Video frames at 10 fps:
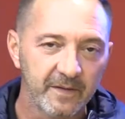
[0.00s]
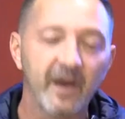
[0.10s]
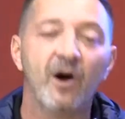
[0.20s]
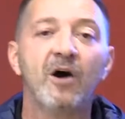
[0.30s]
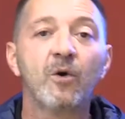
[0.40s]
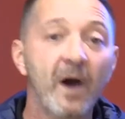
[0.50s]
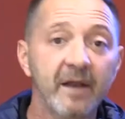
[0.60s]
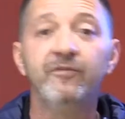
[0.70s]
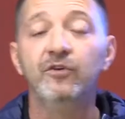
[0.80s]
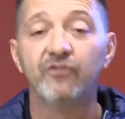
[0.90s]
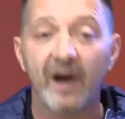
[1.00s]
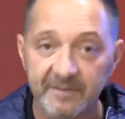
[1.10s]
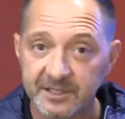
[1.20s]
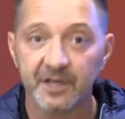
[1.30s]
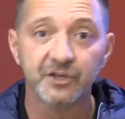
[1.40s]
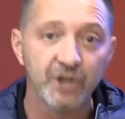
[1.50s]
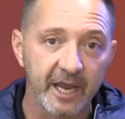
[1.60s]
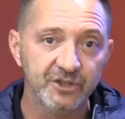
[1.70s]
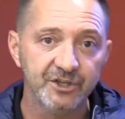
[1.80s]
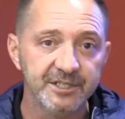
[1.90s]
There are quite a few drivers that are
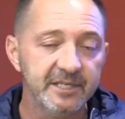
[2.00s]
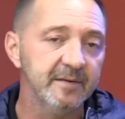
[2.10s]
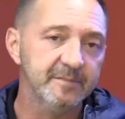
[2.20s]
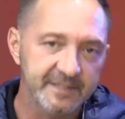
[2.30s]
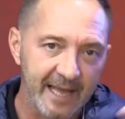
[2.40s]
changing teams.